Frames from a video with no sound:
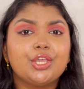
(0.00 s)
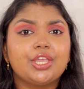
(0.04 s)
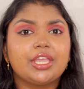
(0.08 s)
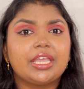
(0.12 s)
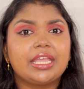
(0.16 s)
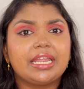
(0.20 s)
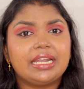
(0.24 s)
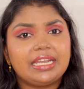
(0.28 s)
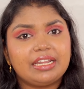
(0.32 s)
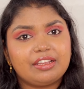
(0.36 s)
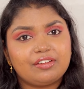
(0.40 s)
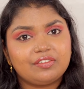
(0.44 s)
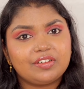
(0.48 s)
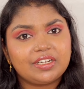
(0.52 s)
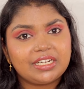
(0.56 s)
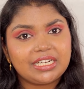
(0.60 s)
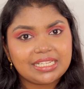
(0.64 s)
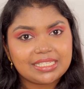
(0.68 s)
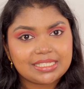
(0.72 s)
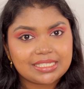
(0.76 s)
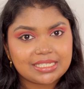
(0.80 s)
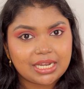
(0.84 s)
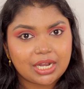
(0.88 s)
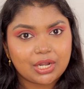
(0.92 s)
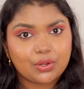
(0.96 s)
you can
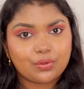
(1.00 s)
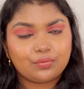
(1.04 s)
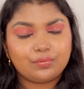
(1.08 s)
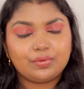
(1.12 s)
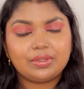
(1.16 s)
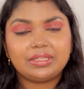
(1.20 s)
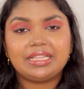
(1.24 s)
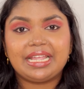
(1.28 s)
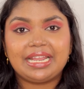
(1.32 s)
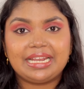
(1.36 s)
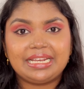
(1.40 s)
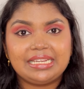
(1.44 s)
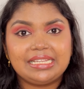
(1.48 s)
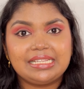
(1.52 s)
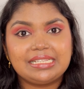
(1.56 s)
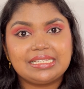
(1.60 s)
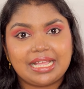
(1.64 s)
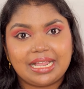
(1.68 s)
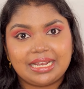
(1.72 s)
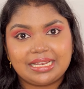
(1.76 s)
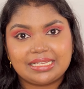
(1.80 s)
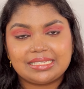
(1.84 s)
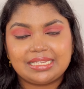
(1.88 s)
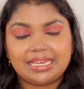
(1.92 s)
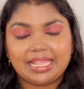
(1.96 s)
definitely start off with any
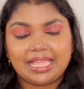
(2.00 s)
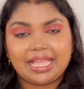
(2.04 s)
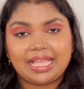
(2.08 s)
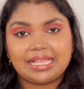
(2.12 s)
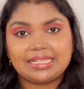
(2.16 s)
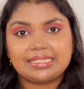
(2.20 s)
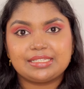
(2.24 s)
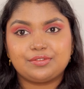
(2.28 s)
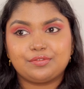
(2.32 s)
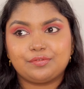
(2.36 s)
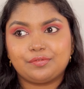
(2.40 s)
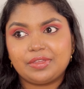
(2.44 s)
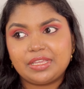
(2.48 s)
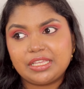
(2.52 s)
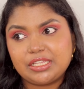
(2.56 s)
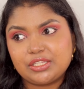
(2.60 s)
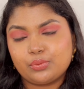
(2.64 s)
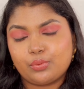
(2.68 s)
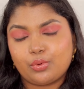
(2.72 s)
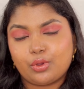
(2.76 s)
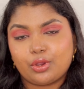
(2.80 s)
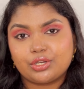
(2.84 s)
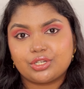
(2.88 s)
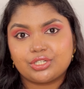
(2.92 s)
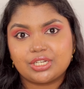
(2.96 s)
salicylic acid
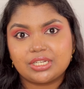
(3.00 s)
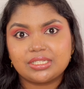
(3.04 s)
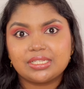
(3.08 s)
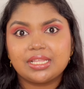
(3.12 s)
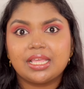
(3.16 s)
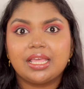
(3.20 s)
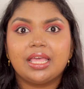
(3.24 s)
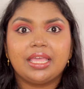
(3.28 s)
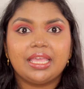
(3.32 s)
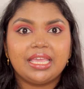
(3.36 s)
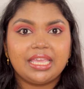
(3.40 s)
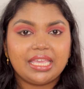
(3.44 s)
face washes.